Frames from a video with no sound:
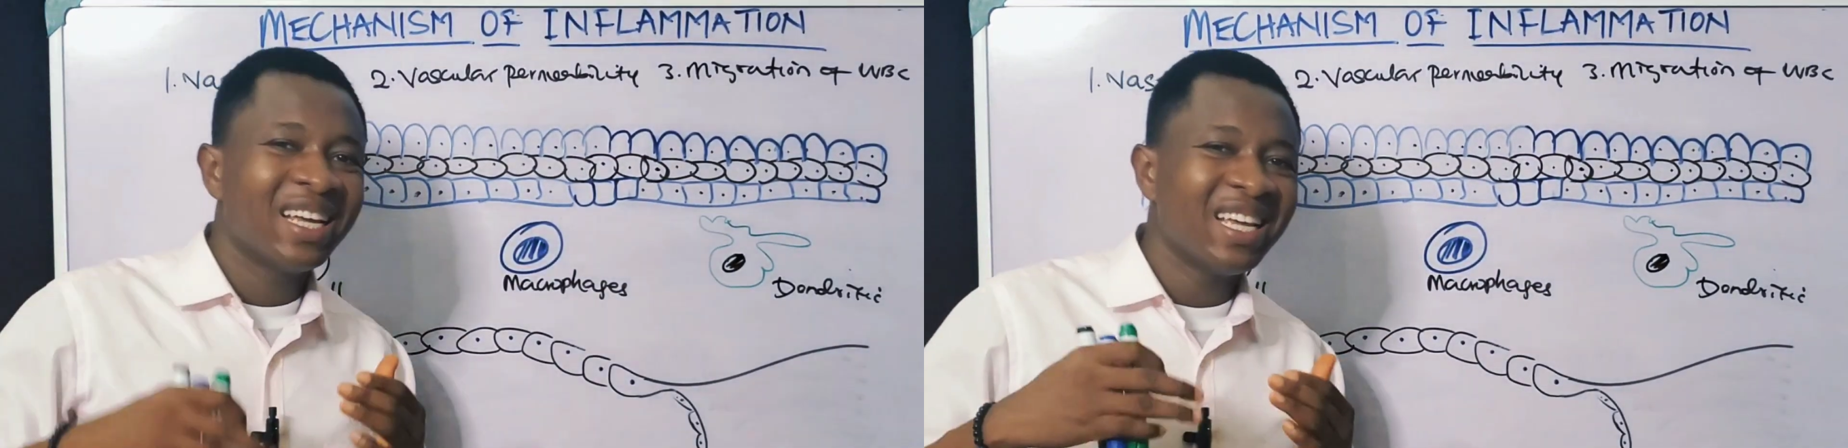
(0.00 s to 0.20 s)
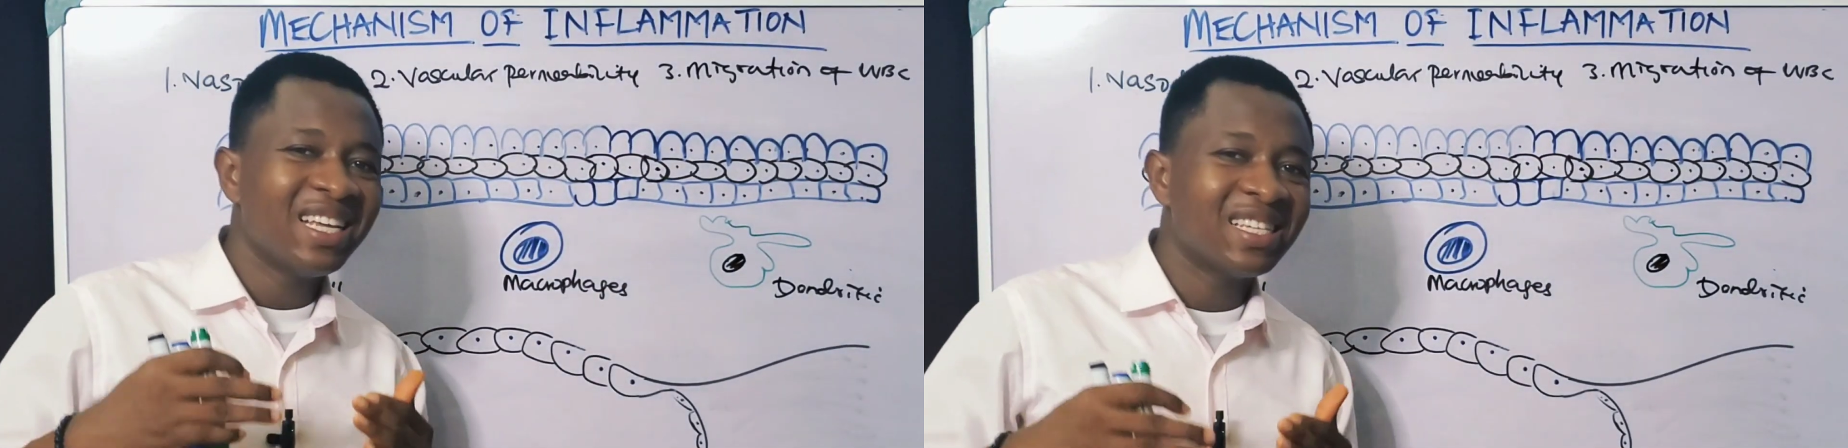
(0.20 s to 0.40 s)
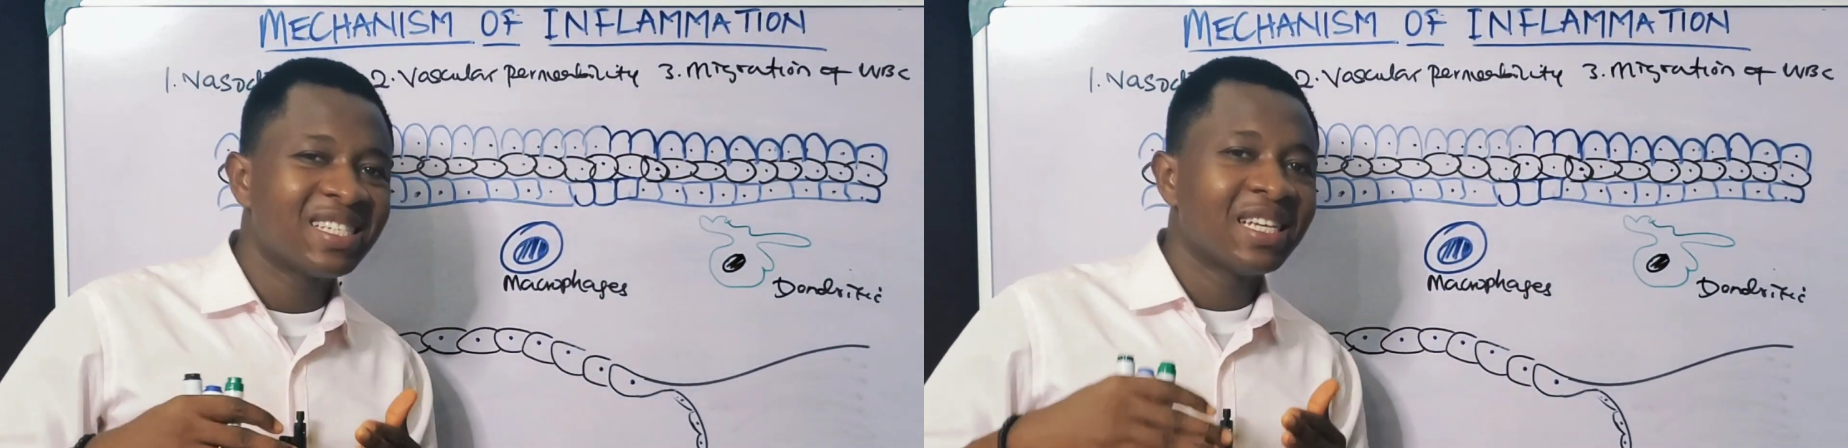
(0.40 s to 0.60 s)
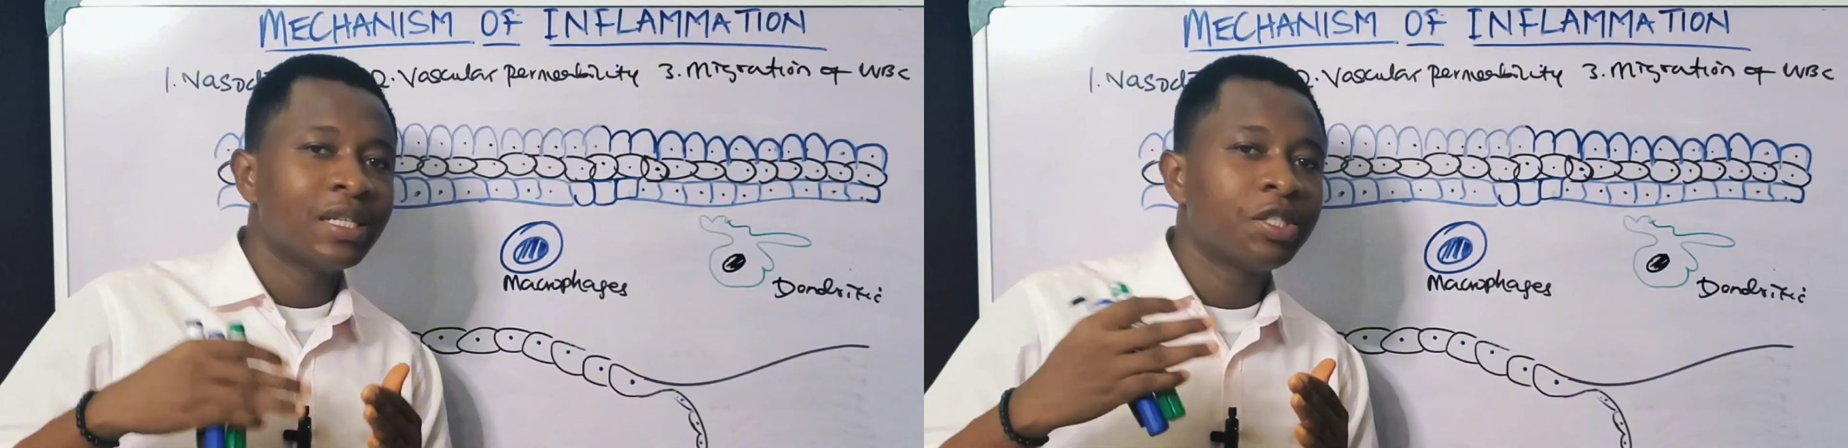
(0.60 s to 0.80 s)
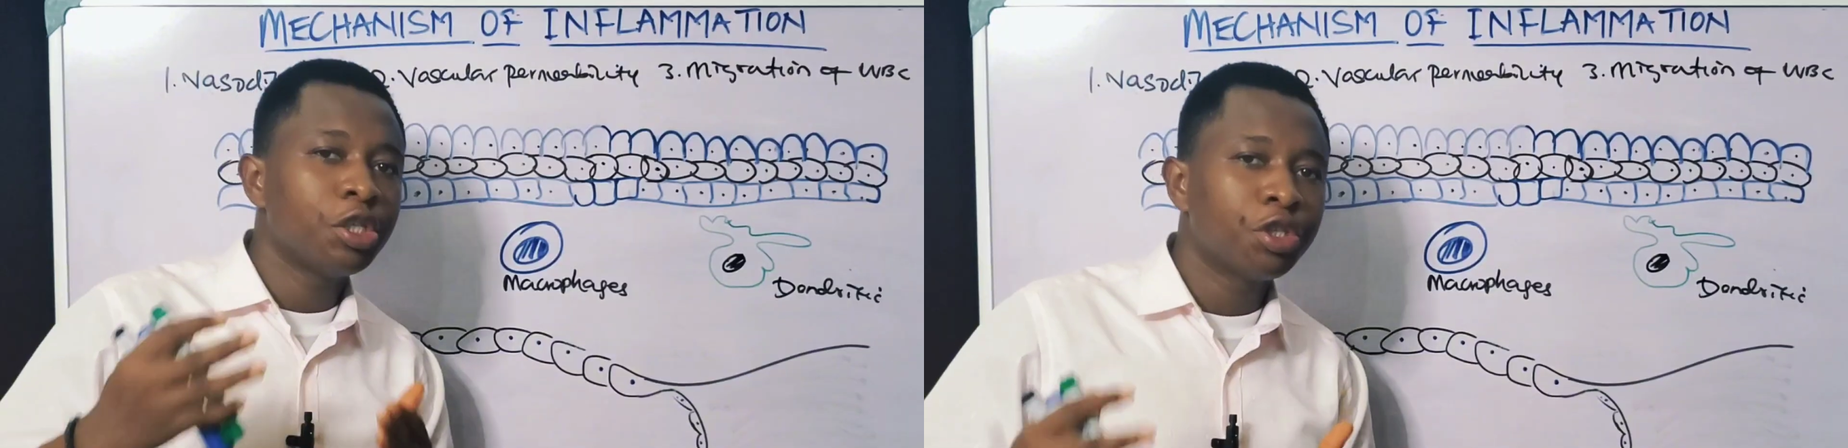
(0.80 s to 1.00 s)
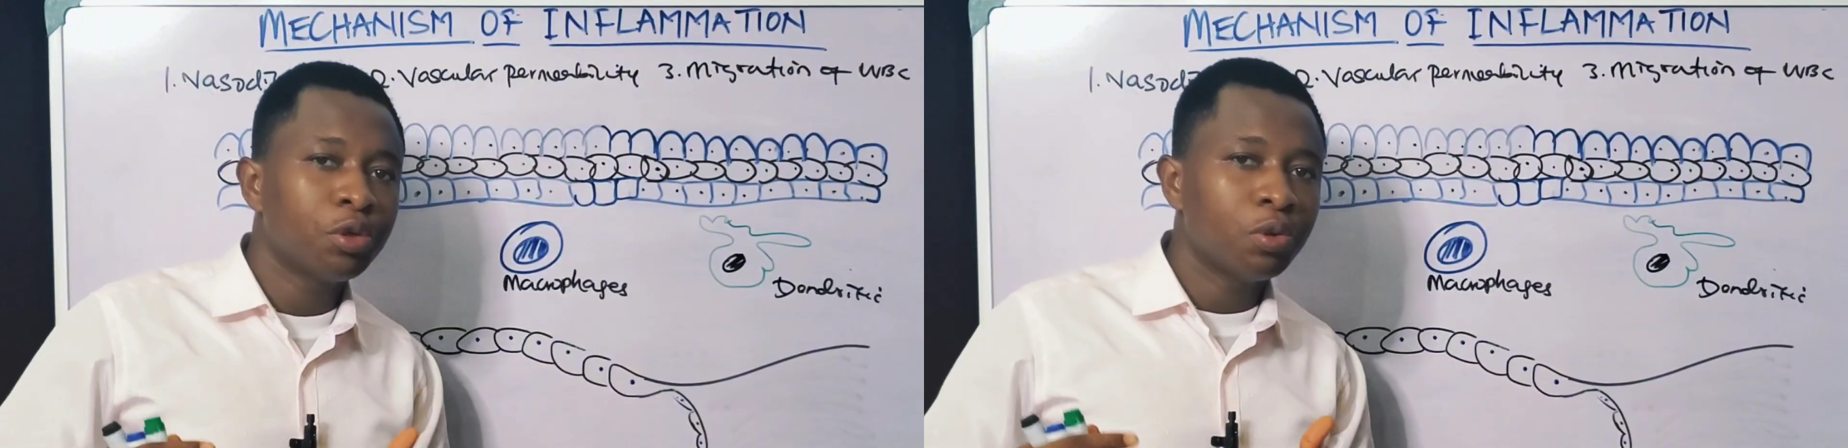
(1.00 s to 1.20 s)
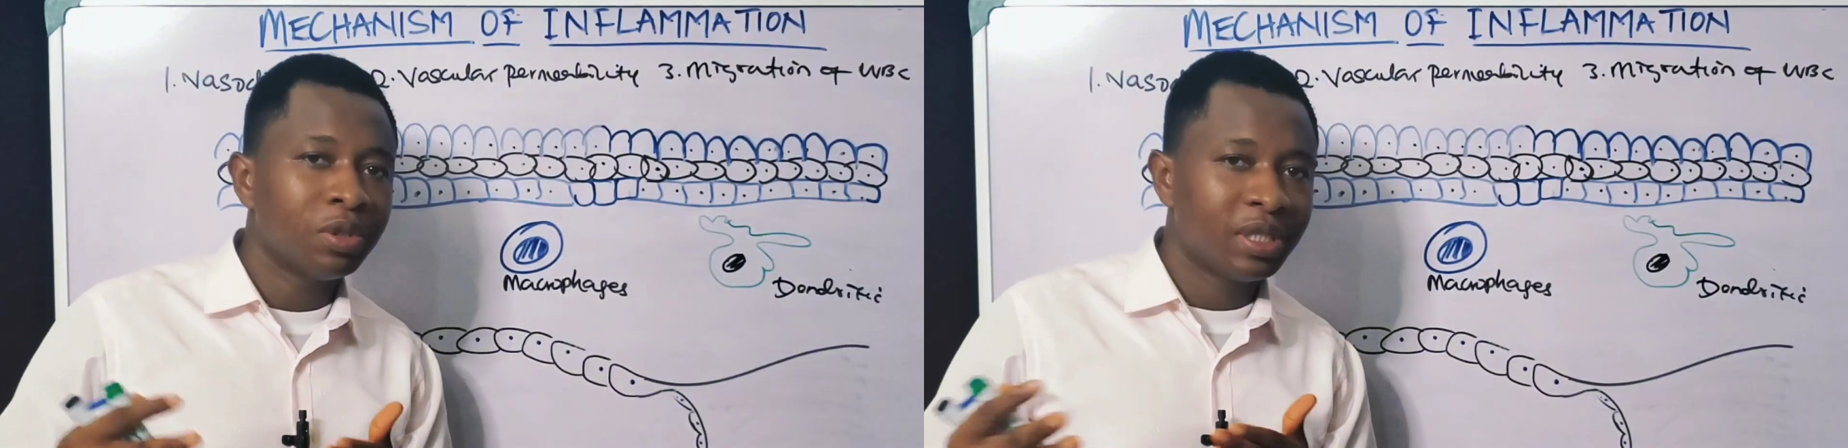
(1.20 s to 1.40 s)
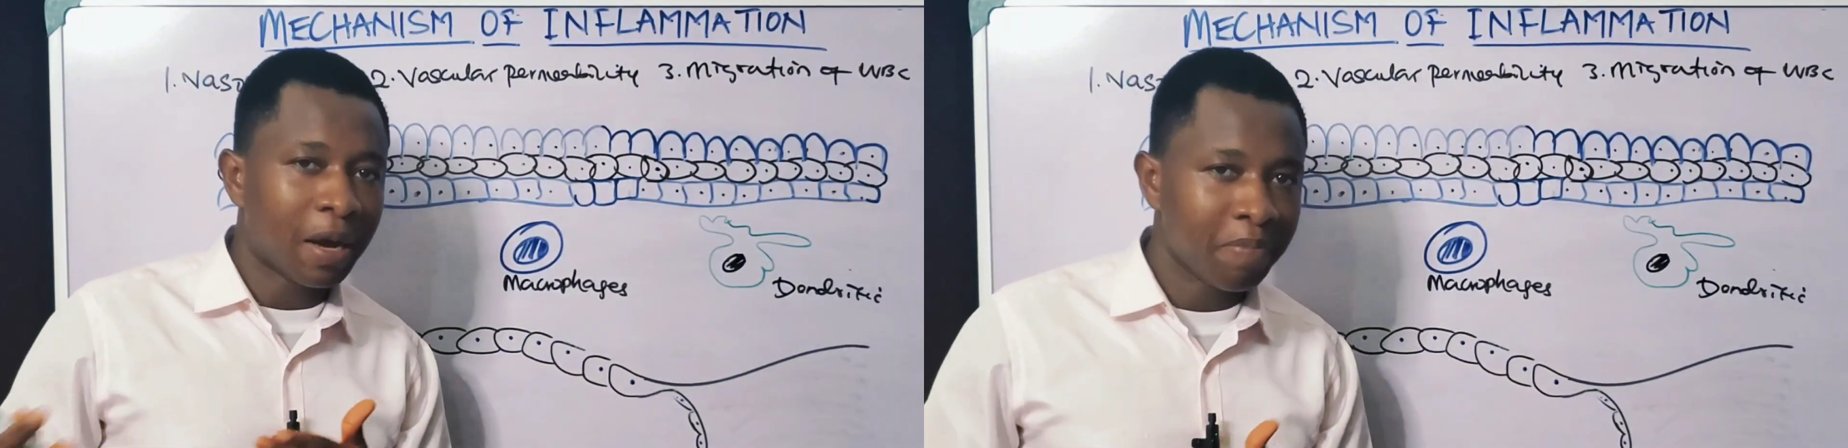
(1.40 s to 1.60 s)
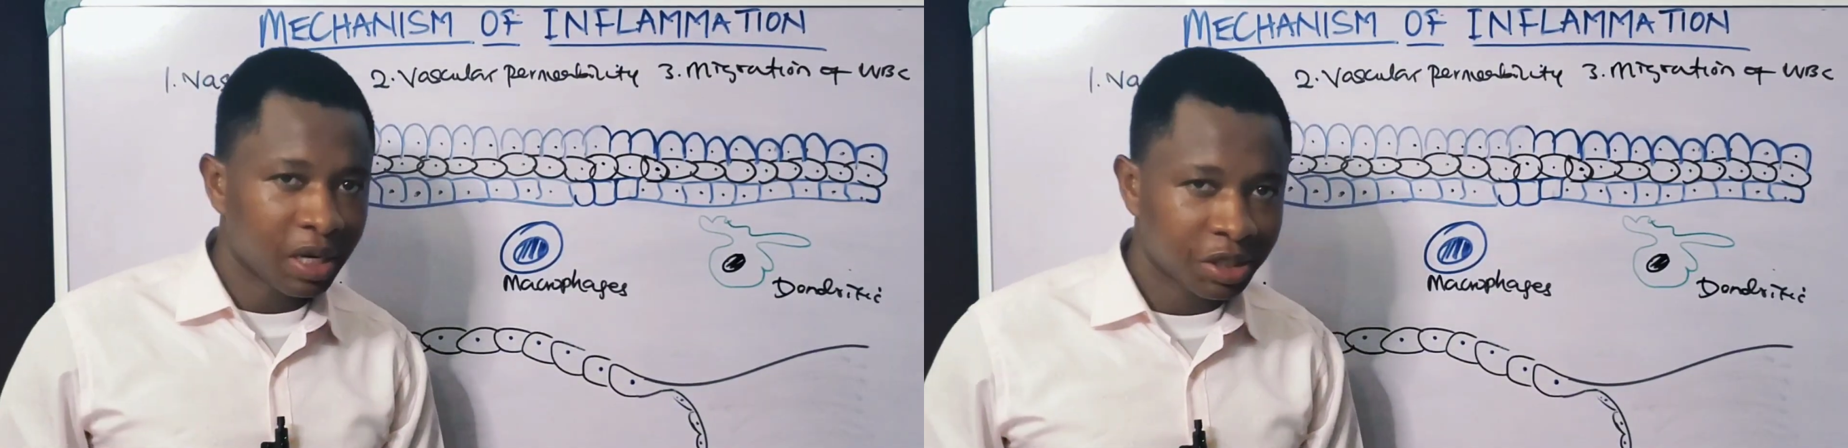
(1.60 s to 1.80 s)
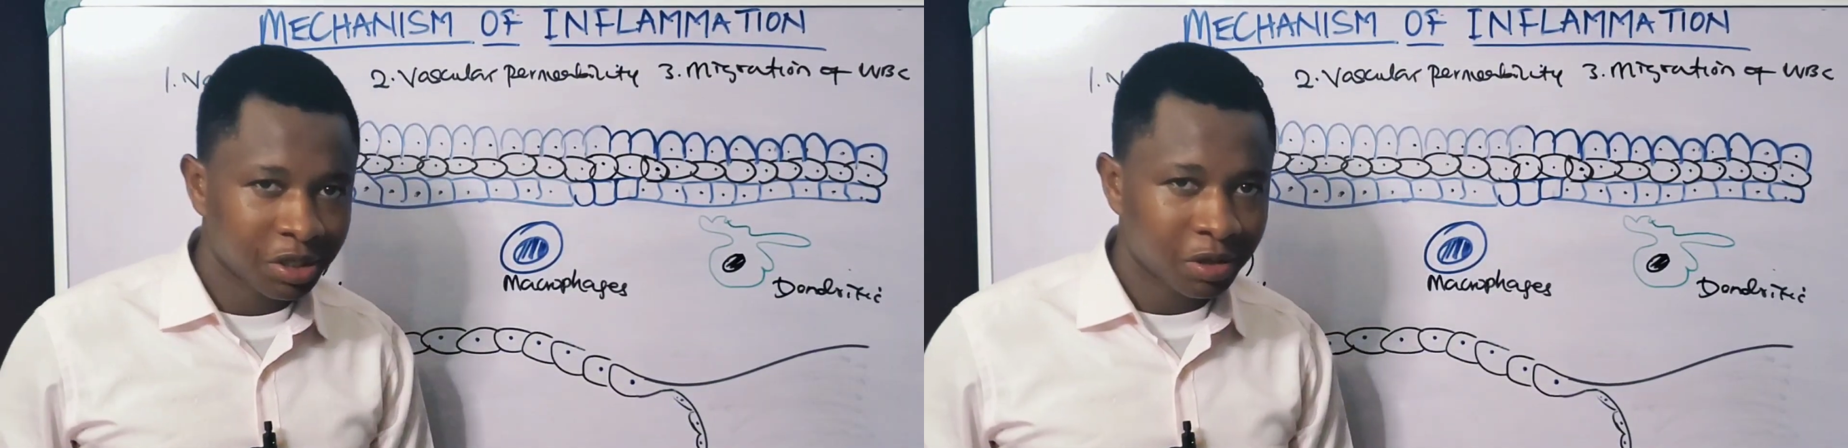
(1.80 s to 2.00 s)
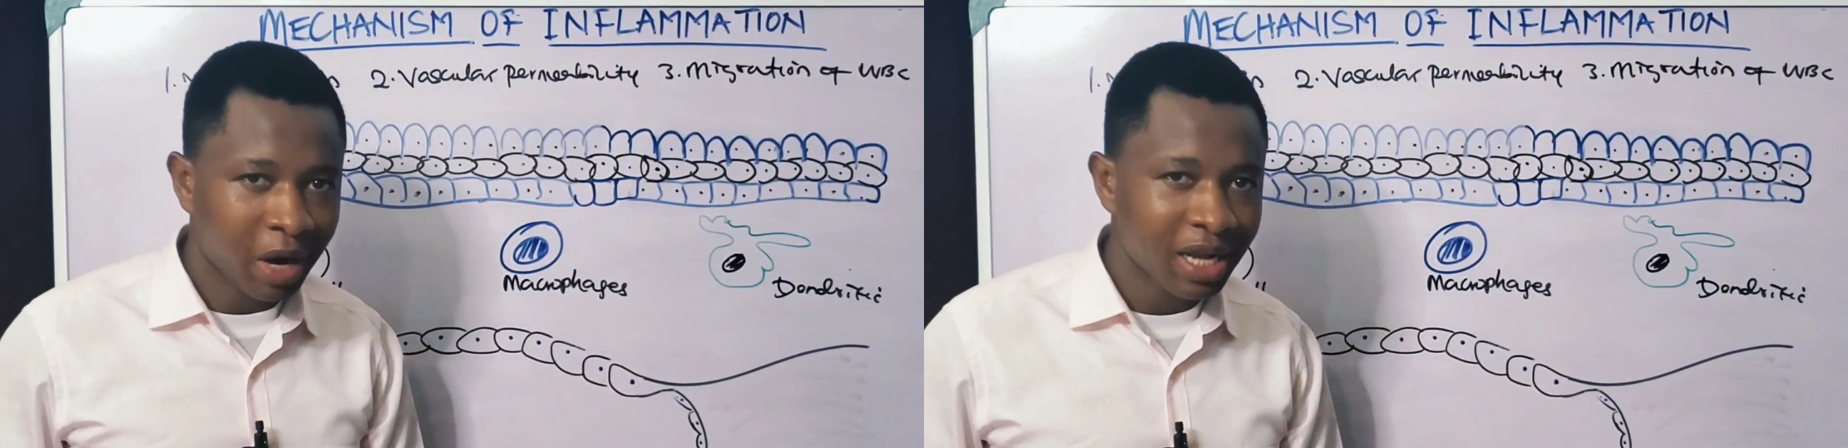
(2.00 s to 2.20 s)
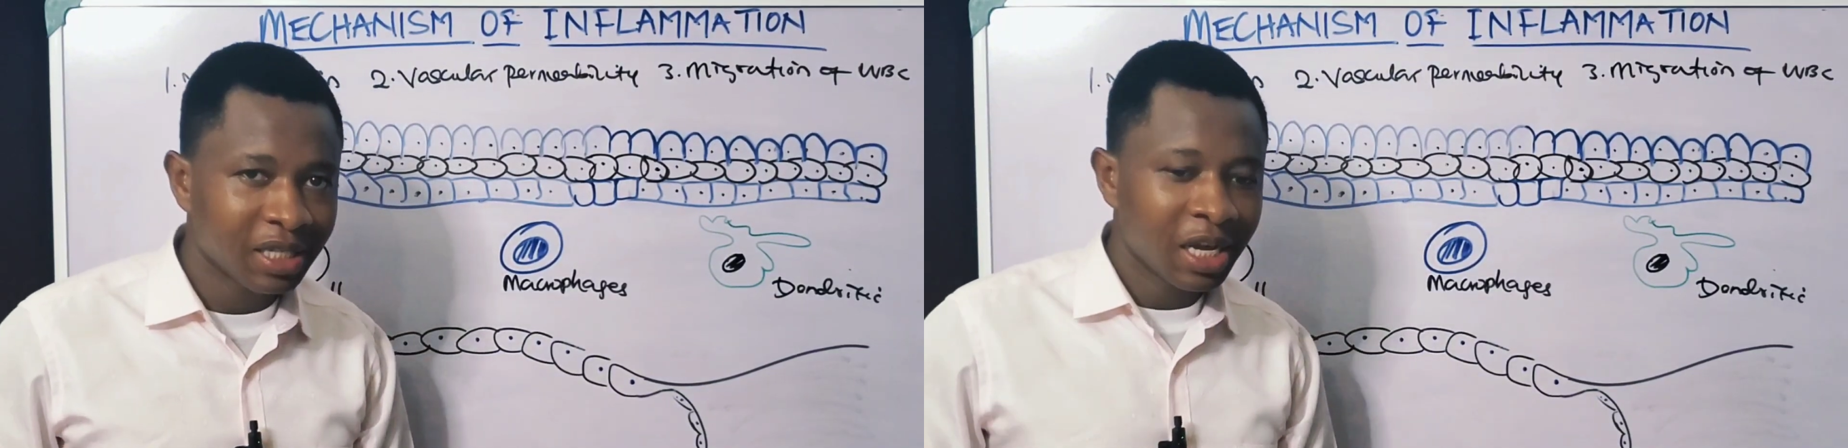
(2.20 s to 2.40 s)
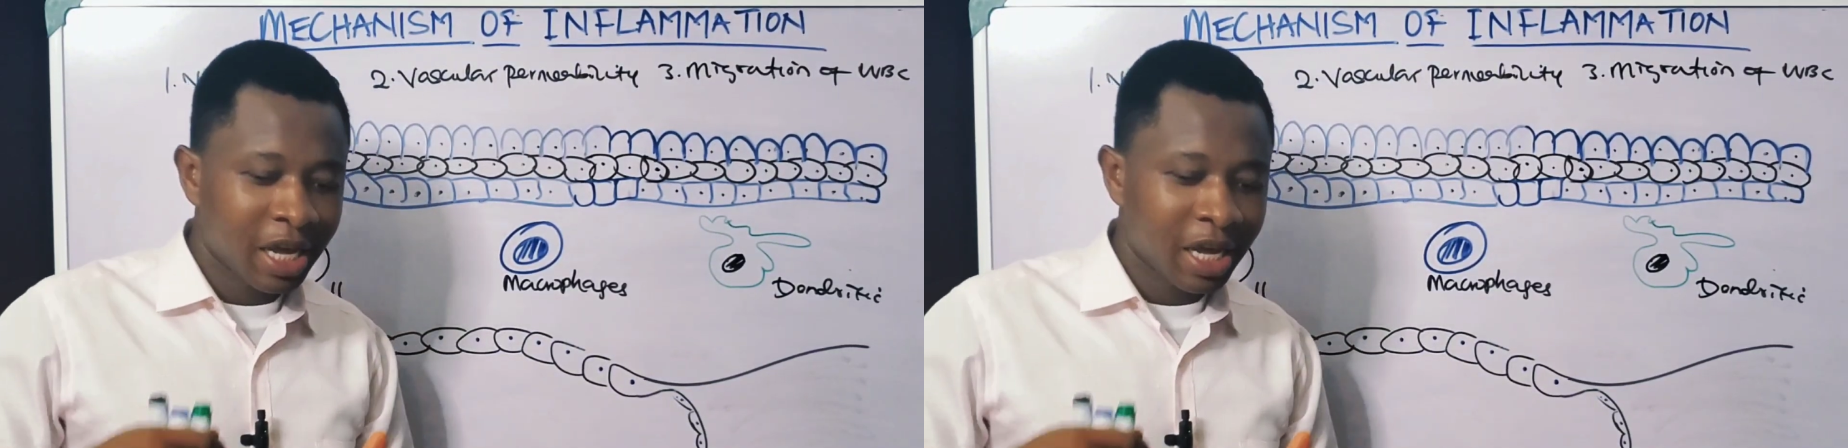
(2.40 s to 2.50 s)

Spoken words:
is tissue damage, right?